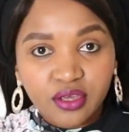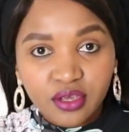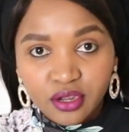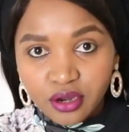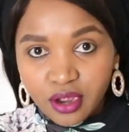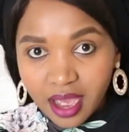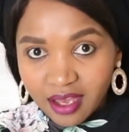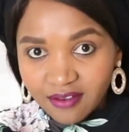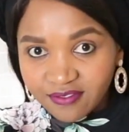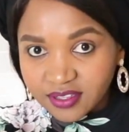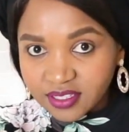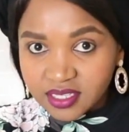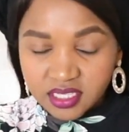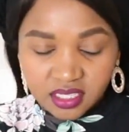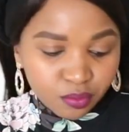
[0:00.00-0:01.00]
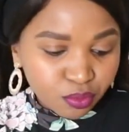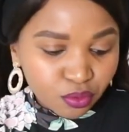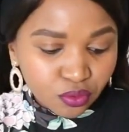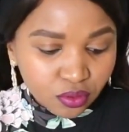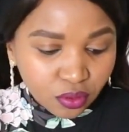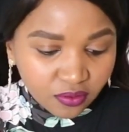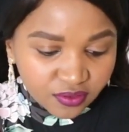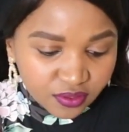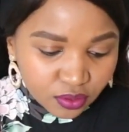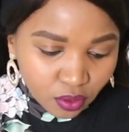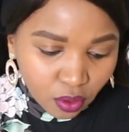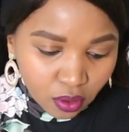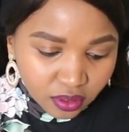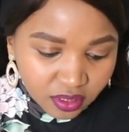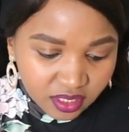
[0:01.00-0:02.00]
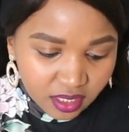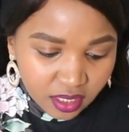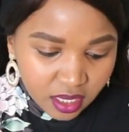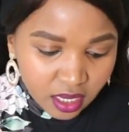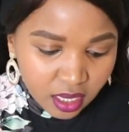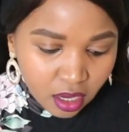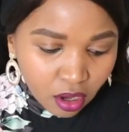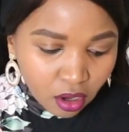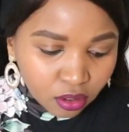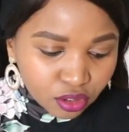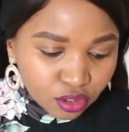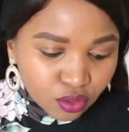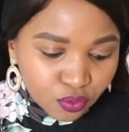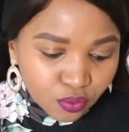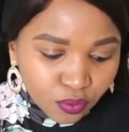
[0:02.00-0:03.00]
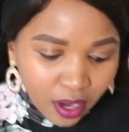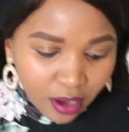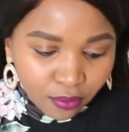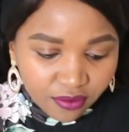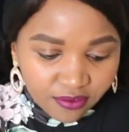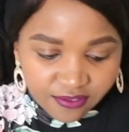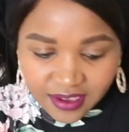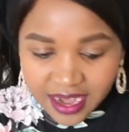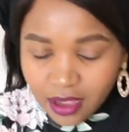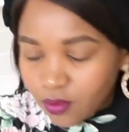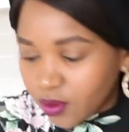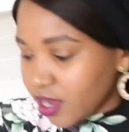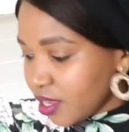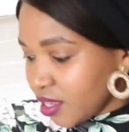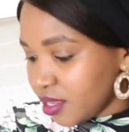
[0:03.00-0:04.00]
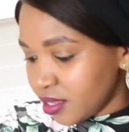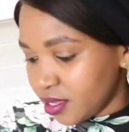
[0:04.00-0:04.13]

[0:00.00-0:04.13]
the half a teaspoon of salt onto our flour.